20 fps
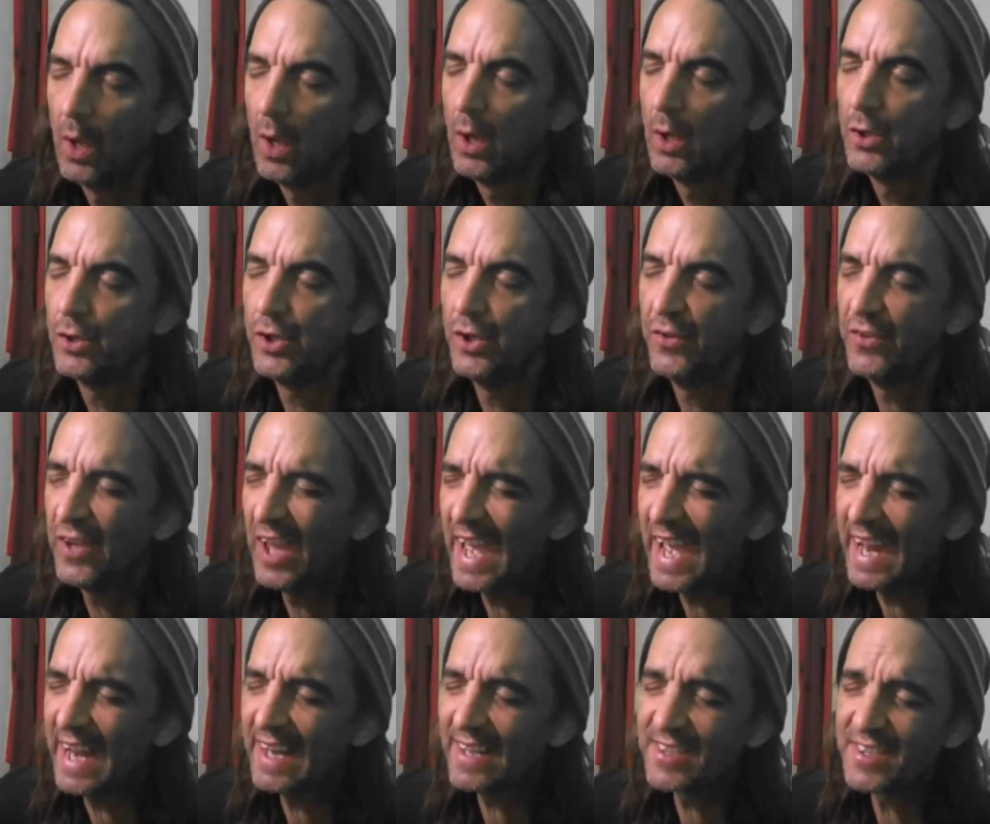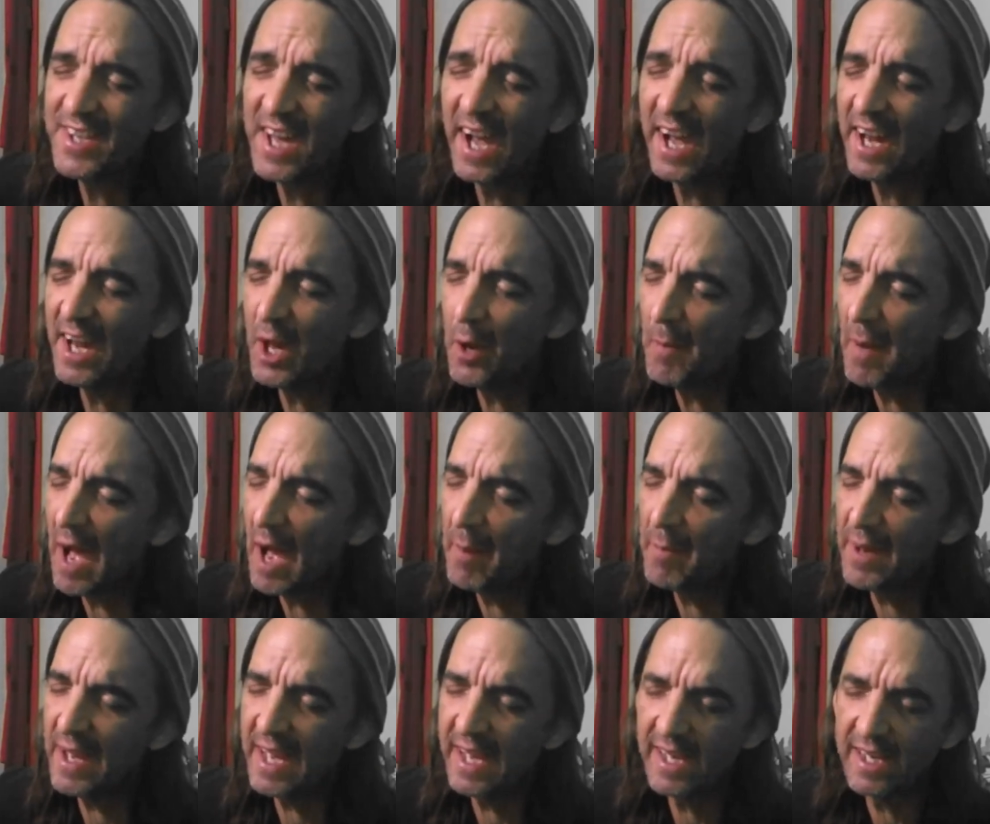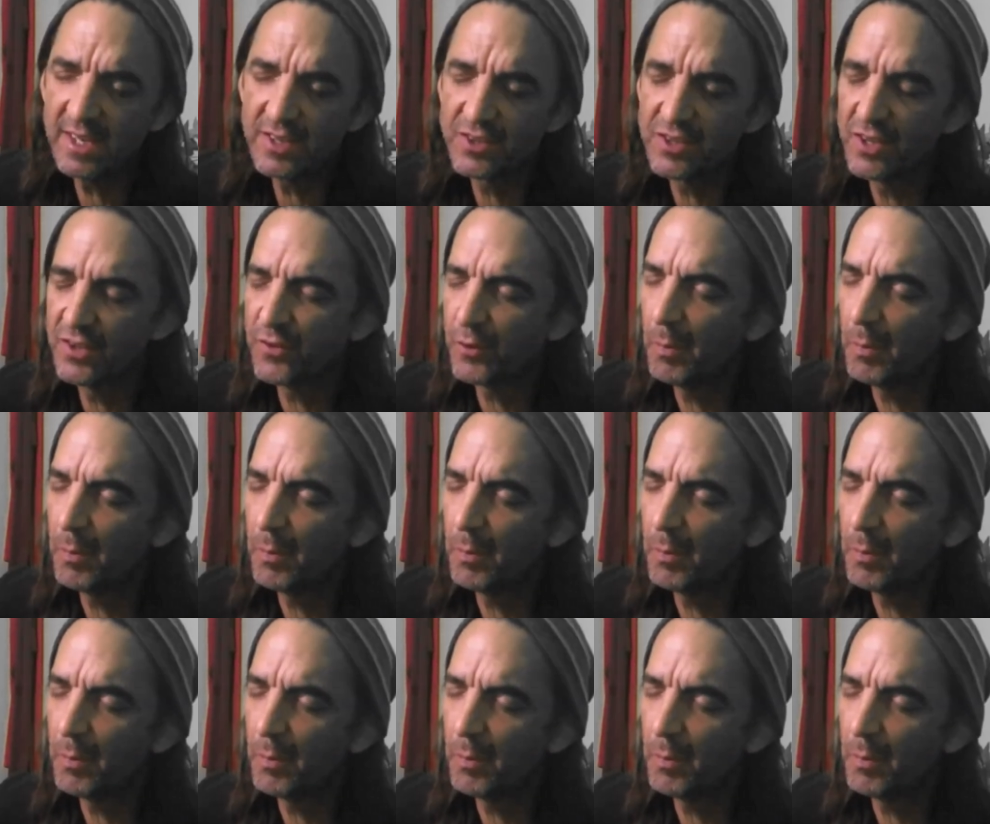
She said it's none of my business,